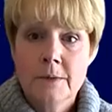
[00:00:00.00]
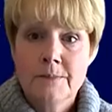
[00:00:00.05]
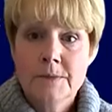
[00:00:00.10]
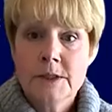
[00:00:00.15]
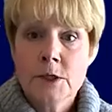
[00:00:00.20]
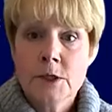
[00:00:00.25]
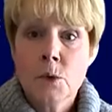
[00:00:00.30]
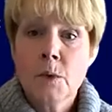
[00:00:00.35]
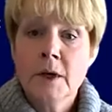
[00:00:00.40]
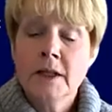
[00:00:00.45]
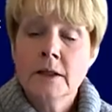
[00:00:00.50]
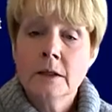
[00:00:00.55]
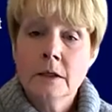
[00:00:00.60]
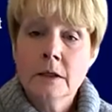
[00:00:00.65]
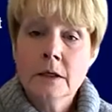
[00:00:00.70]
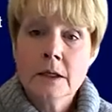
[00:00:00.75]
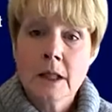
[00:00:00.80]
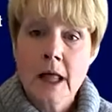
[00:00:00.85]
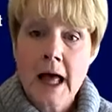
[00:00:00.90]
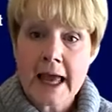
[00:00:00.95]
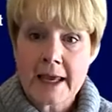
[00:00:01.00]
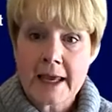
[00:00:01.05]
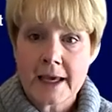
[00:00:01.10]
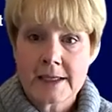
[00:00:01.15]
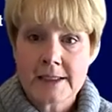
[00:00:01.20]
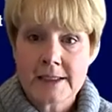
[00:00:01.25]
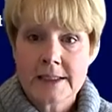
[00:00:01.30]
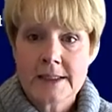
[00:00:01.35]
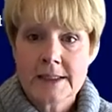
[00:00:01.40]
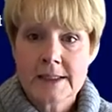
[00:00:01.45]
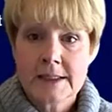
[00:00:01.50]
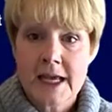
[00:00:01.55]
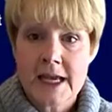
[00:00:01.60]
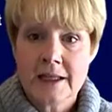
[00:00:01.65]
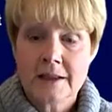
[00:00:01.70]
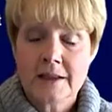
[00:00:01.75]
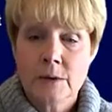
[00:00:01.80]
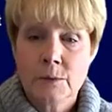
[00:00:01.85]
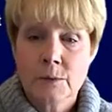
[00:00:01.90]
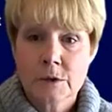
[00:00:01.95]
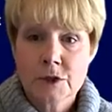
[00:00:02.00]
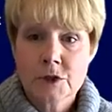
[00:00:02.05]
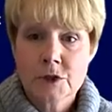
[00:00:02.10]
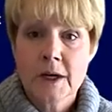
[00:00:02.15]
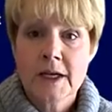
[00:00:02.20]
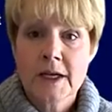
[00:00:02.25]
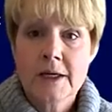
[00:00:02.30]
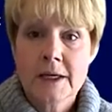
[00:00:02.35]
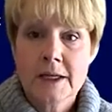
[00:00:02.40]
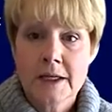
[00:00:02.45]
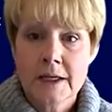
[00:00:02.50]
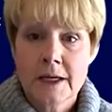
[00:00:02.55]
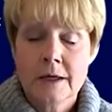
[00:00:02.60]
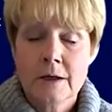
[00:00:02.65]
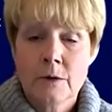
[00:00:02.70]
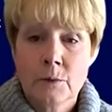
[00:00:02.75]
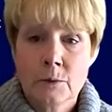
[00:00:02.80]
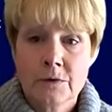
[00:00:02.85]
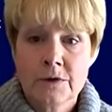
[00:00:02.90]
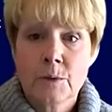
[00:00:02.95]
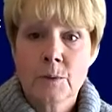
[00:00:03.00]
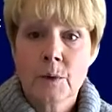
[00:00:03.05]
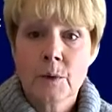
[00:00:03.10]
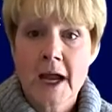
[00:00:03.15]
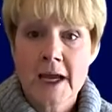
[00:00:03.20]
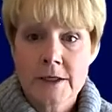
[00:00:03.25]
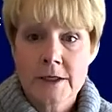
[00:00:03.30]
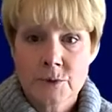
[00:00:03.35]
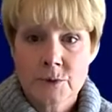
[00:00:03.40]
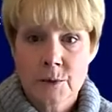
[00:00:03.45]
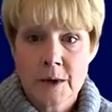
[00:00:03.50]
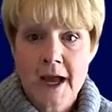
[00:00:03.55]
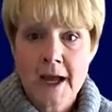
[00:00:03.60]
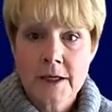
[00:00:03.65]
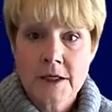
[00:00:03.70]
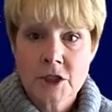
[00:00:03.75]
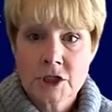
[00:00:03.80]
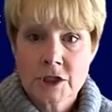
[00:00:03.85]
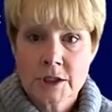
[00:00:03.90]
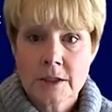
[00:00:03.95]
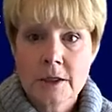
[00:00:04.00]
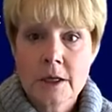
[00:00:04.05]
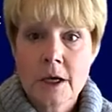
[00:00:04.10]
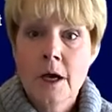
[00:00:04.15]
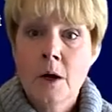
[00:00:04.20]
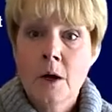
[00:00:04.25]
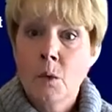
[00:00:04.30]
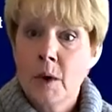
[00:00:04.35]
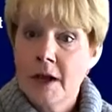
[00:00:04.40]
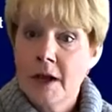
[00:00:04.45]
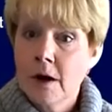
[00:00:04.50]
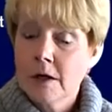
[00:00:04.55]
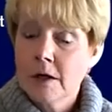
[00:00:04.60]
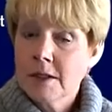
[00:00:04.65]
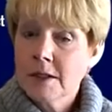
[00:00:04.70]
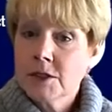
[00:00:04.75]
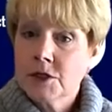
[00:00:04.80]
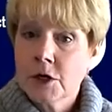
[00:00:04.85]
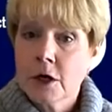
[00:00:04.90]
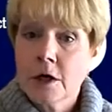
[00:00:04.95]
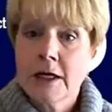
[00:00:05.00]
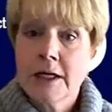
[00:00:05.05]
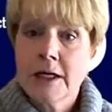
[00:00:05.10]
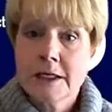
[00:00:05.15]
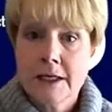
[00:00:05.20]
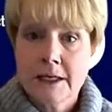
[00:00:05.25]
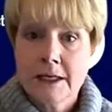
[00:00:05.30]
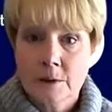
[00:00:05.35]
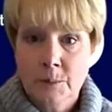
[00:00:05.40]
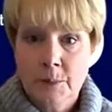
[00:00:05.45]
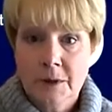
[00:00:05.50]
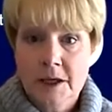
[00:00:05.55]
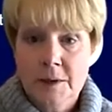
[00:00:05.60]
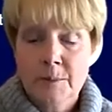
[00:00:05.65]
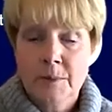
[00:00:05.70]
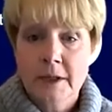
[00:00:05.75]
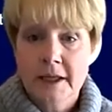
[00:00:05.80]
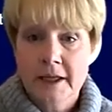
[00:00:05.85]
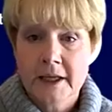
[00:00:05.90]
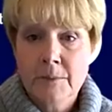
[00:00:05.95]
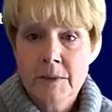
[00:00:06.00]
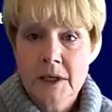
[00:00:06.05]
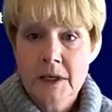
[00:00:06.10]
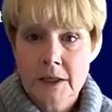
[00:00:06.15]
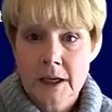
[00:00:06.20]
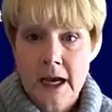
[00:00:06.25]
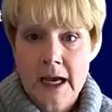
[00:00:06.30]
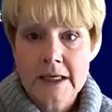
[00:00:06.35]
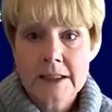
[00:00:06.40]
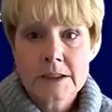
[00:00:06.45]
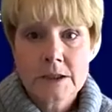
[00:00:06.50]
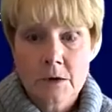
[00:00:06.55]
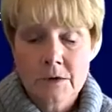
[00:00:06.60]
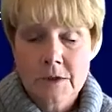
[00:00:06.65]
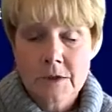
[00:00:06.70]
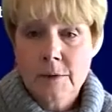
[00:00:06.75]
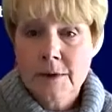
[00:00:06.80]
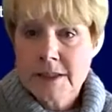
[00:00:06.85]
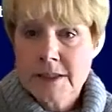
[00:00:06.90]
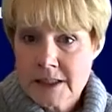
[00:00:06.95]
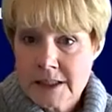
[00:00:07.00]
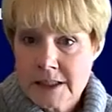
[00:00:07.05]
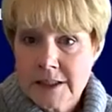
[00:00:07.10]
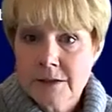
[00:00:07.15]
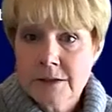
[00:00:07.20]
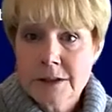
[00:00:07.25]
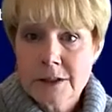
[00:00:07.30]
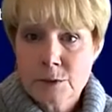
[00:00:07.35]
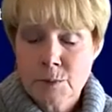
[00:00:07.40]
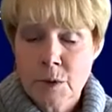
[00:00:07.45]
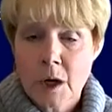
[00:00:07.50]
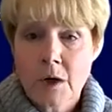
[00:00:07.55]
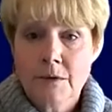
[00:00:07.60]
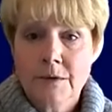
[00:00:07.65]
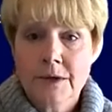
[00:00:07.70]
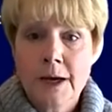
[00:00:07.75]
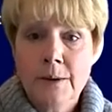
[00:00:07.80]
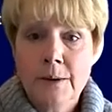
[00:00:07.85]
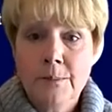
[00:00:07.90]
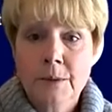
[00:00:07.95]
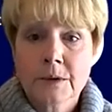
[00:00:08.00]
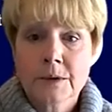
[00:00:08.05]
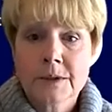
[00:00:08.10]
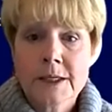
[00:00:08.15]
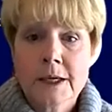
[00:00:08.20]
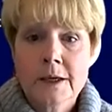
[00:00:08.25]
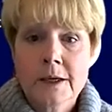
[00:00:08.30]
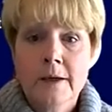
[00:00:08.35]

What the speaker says: So we look like as a state that we're trending in the right direction. We are starting to get people immunized, although it's still small numbers.